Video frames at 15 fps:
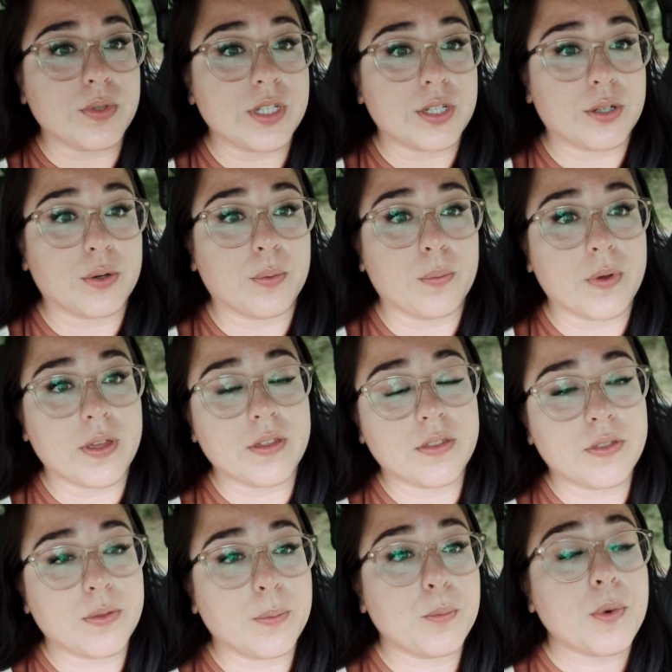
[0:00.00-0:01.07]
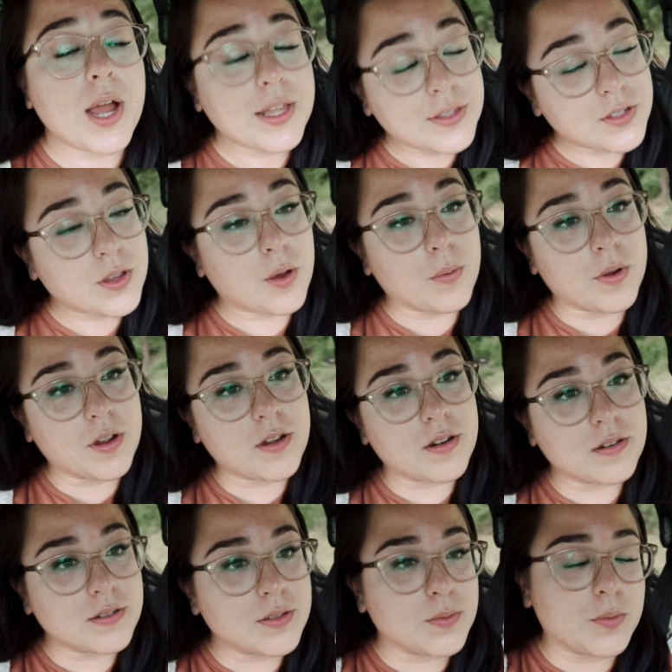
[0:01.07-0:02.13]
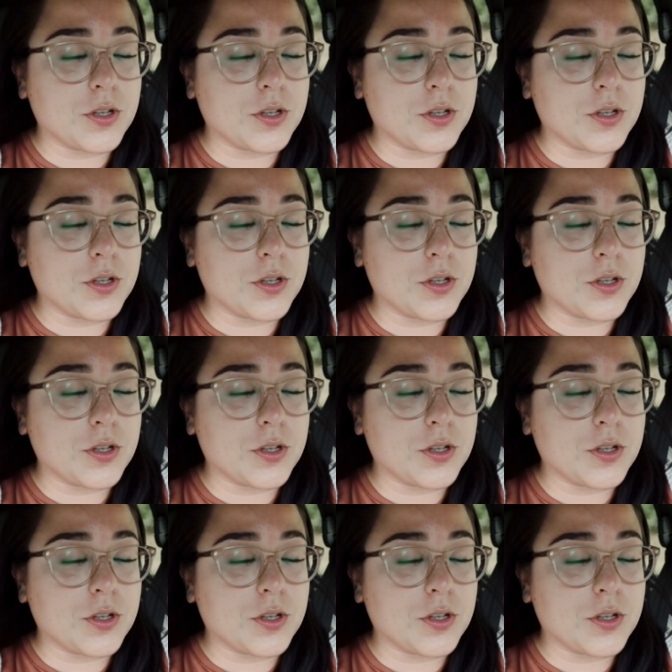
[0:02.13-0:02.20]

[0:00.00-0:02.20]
dinner with Brad's coworkers,